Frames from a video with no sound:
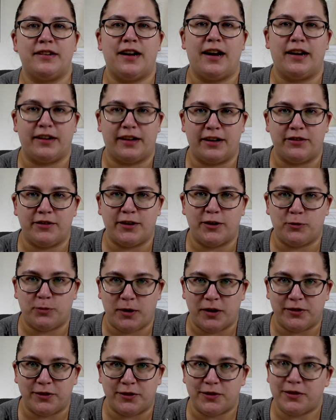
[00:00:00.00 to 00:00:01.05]
and get rid of
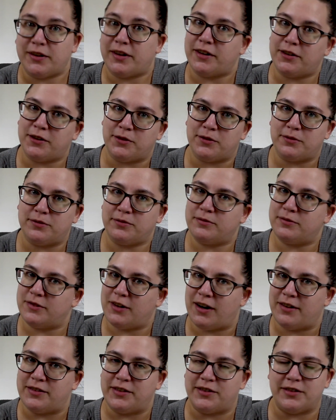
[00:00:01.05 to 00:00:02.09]
puzzles that I don't,
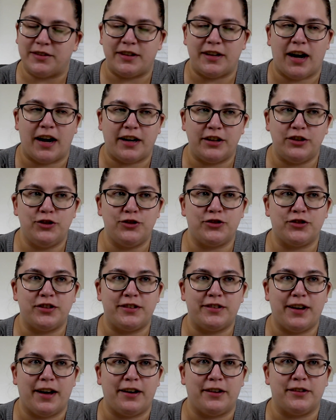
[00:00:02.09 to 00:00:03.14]
obviously. I can usually
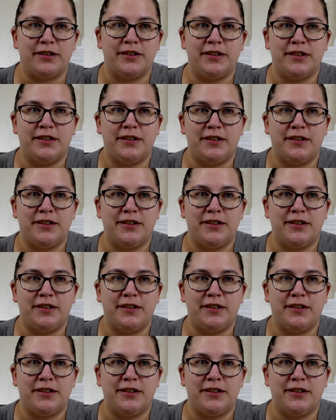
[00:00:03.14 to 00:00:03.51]
tell